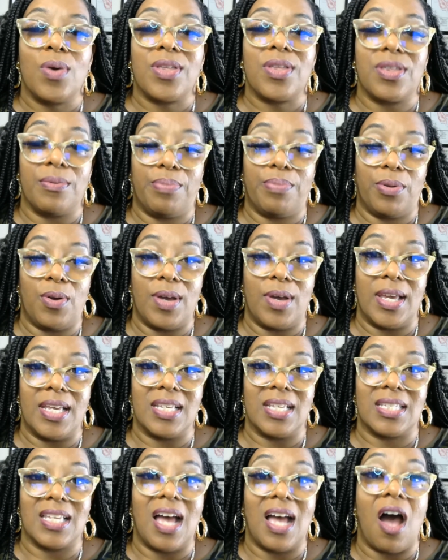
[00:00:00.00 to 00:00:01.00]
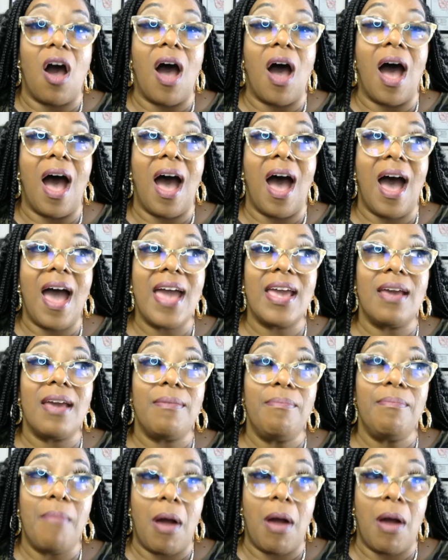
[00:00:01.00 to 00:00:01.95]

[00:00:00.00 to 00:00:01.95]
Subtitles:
with employees. I